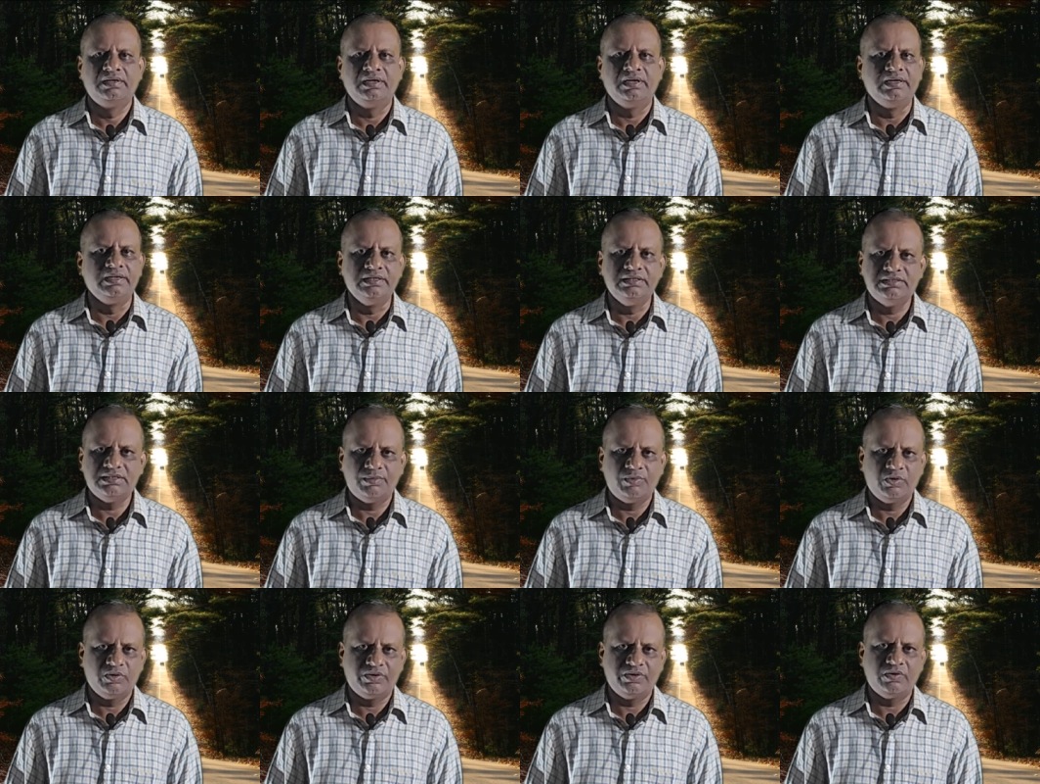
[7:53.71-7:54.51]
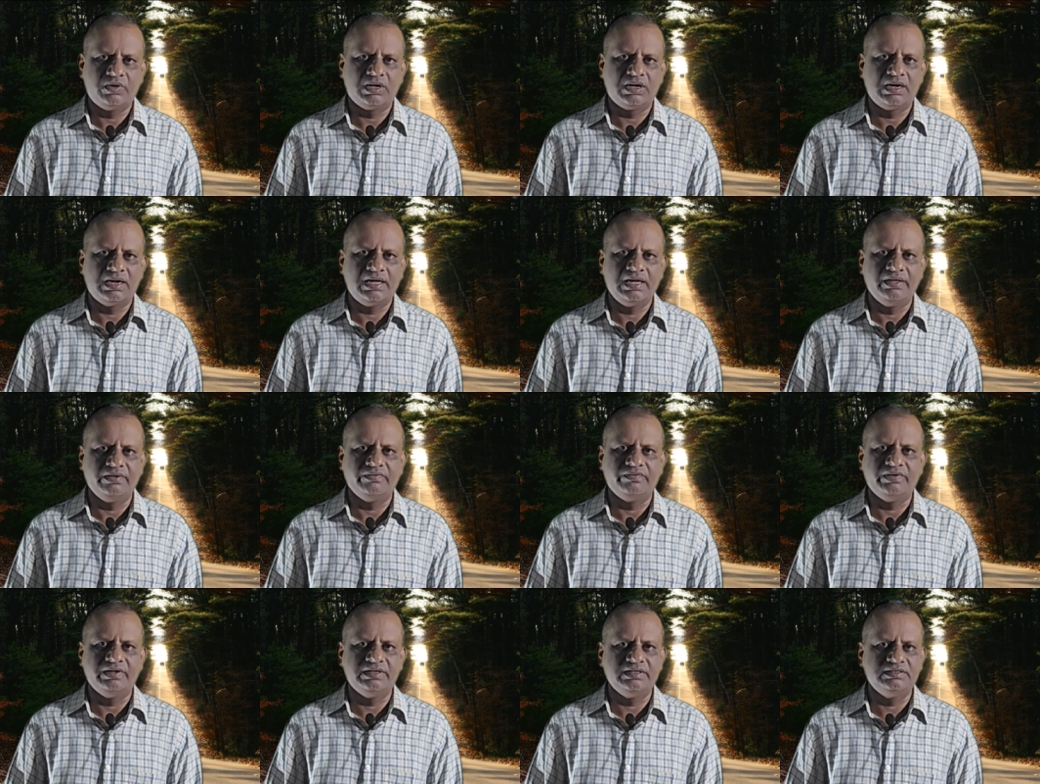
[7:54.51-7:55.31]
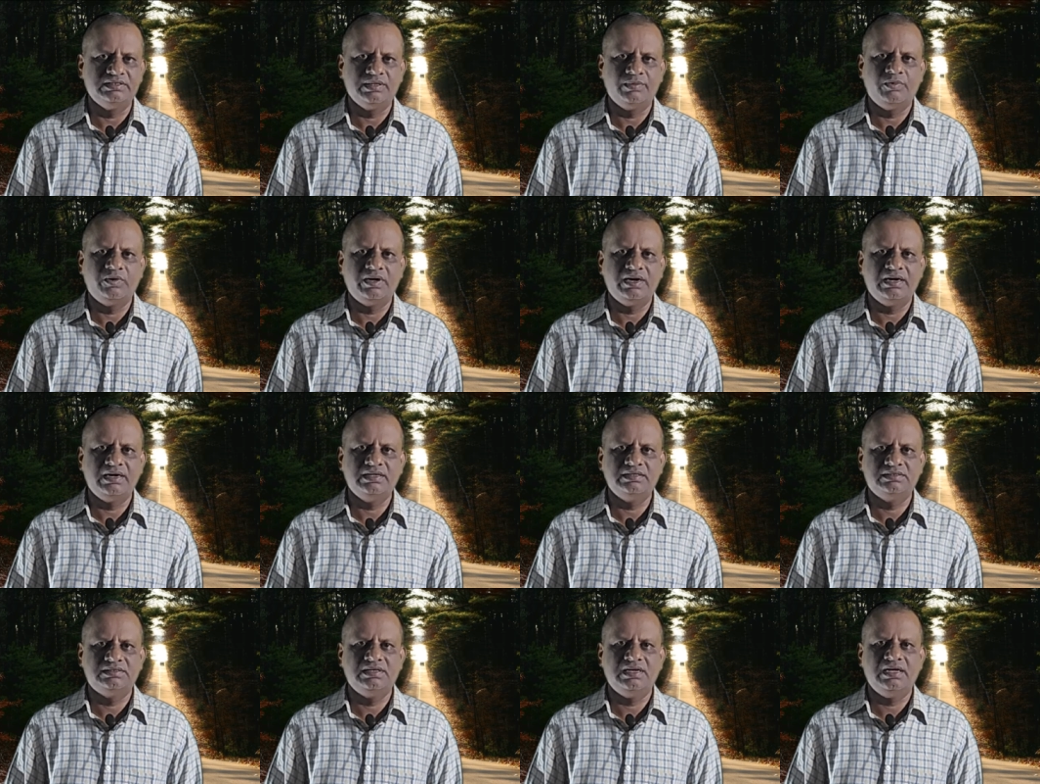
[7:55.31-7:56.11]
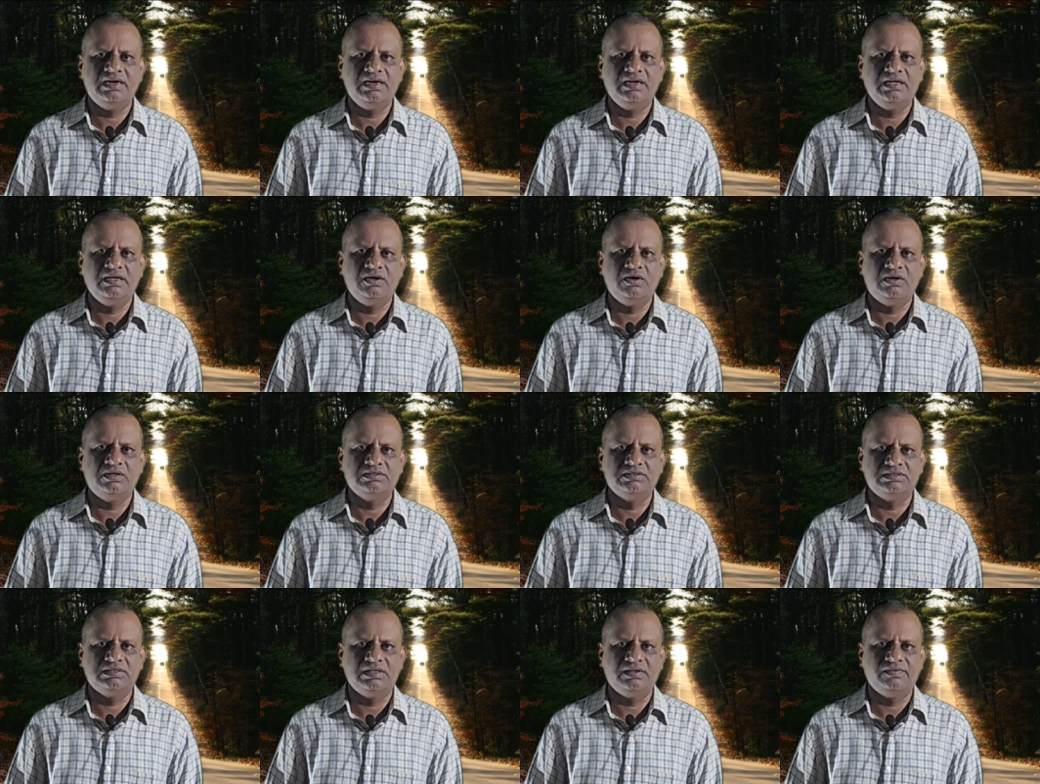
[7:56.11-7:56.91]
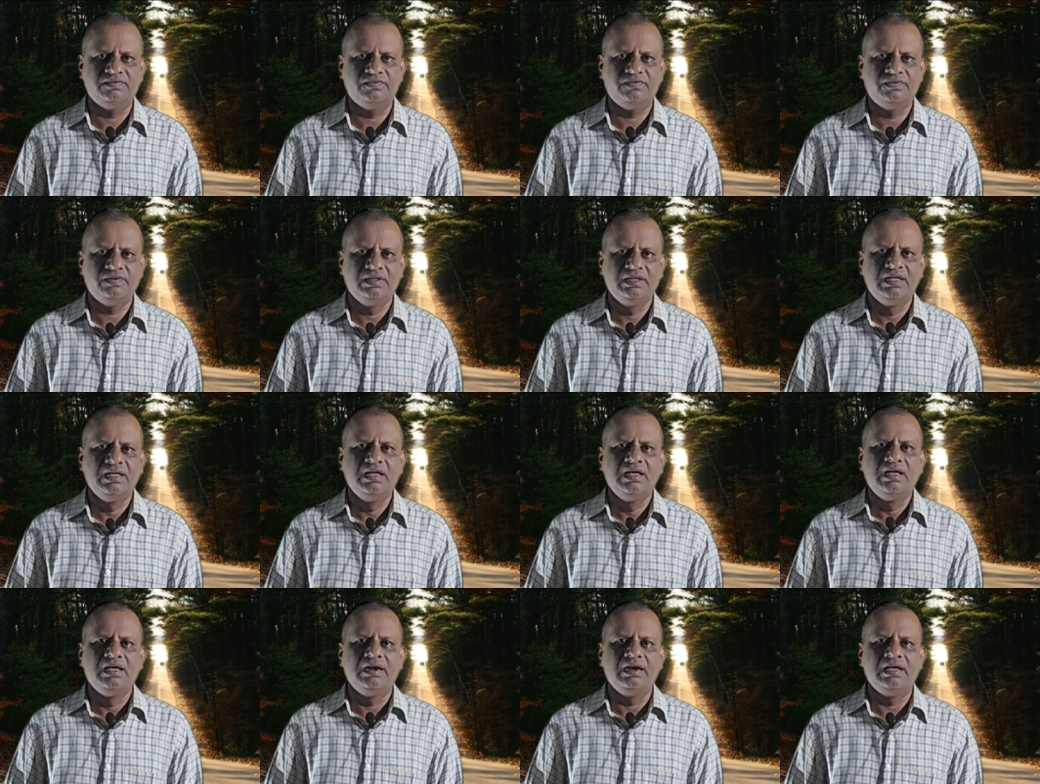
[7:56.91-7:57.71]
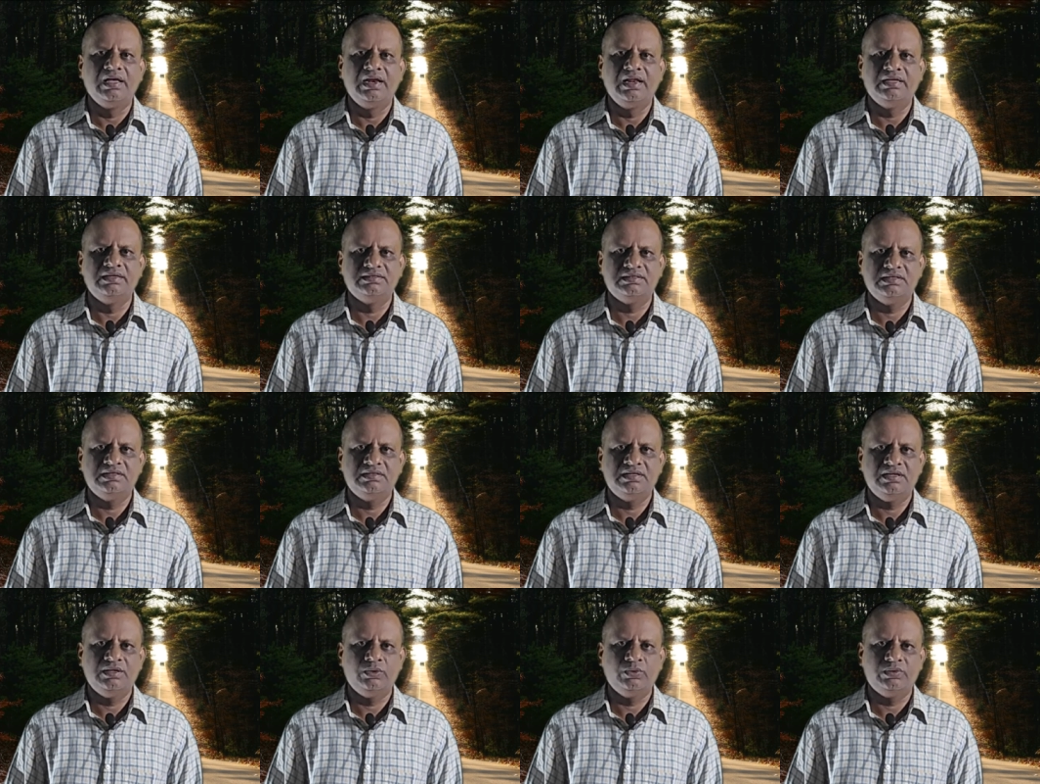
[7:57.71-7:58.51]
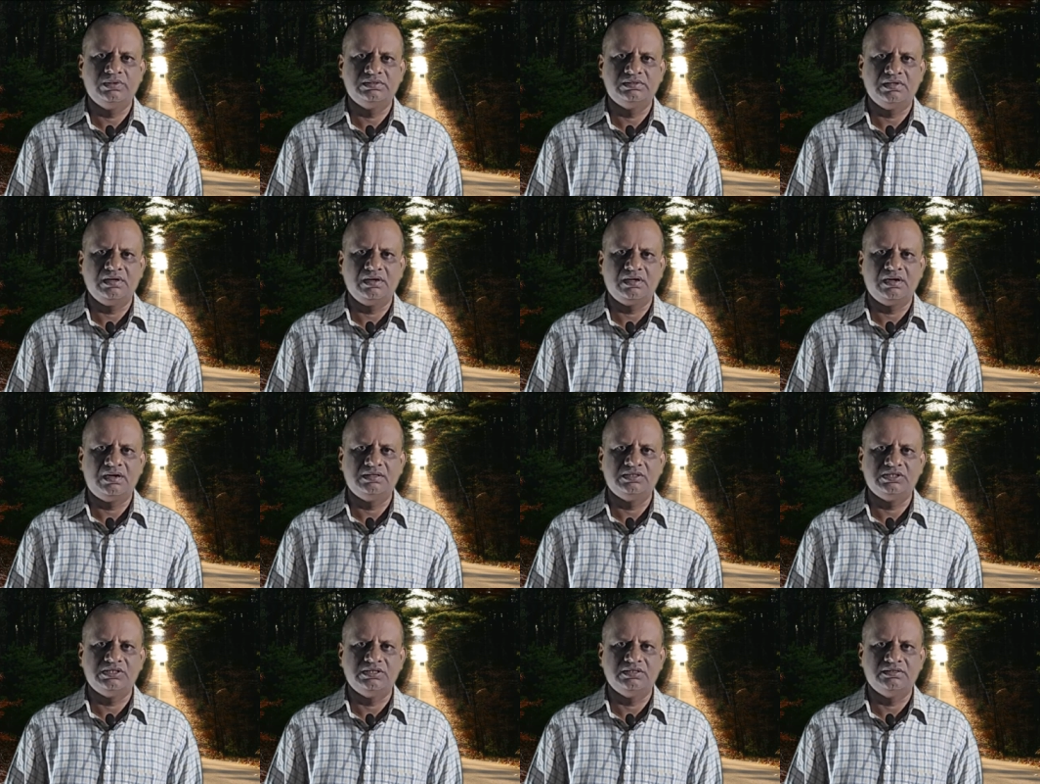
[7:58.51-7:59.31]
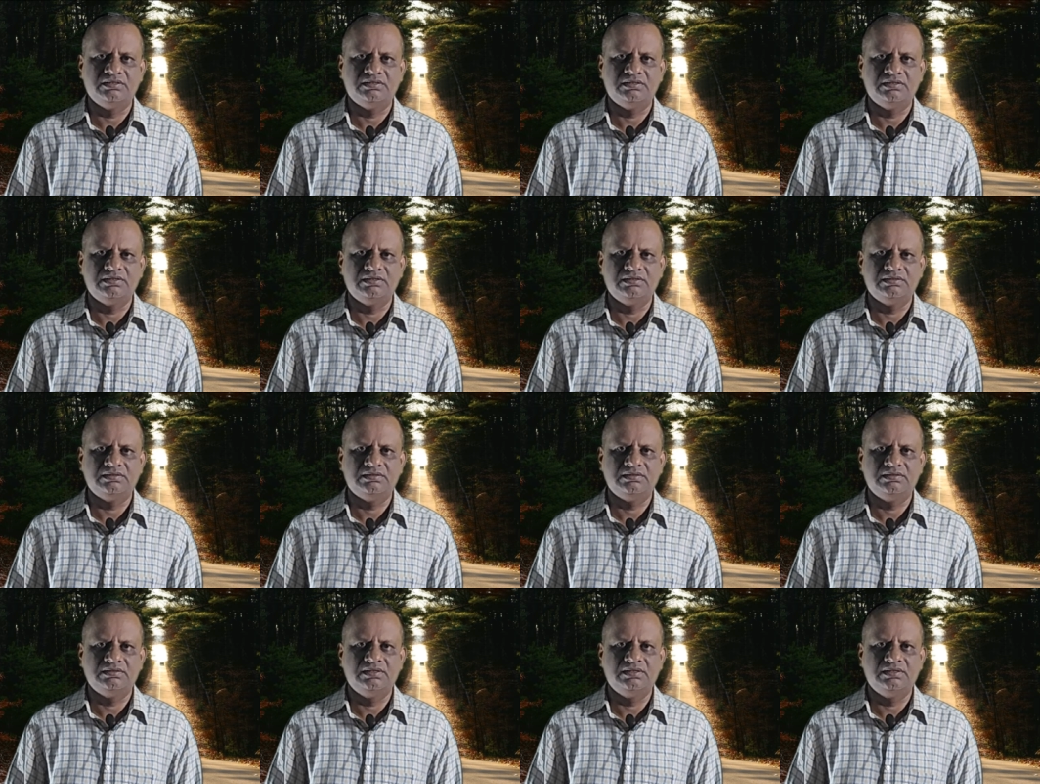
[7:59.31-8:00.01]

It is about your life. It is about understanding yourself, realizing the universal consciousness.